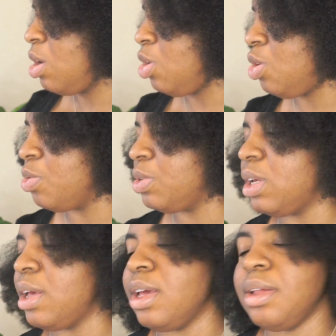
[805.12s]

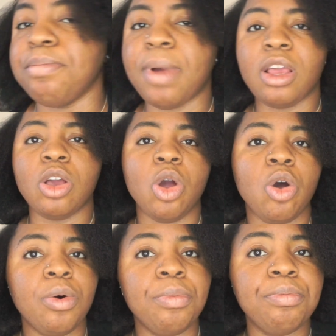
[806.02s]
using my
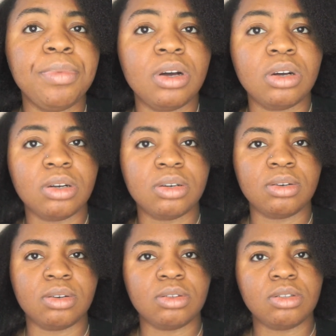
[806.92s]
comb
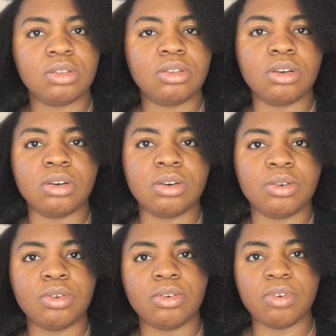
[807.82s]

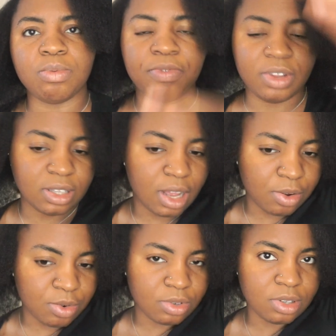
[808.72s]
to remove the
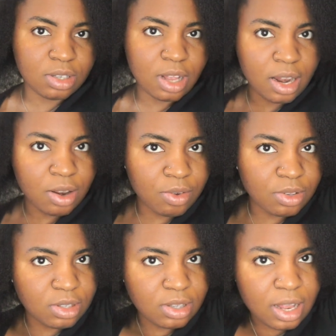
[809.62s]
tangles and
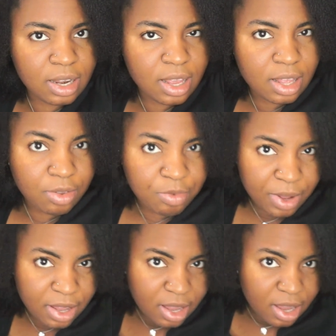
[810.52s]
knots at the end of
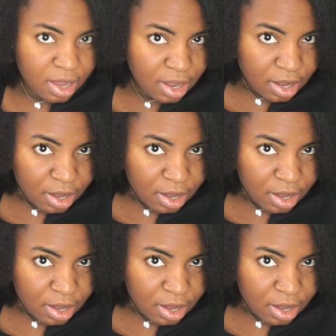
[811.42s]
my hair.